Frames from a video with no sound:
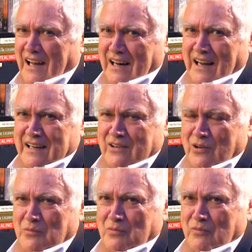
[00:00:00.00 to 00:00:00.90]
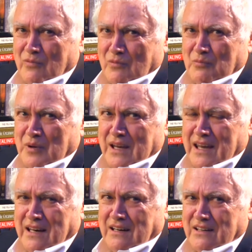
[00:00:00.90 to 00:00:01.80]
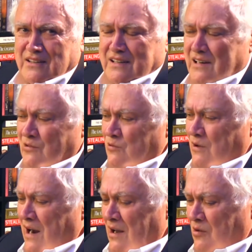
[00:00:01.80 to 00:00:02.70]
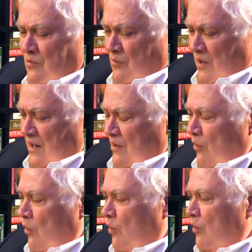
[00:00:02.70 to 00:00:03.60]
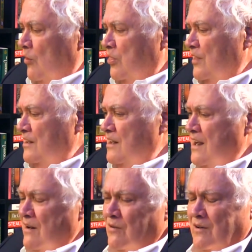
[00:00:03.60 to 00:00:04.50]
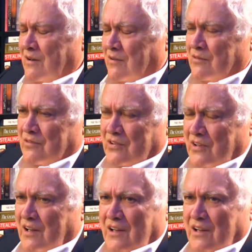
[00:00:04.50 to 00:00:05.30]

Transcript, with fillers: and I could begin to see around me all the narratives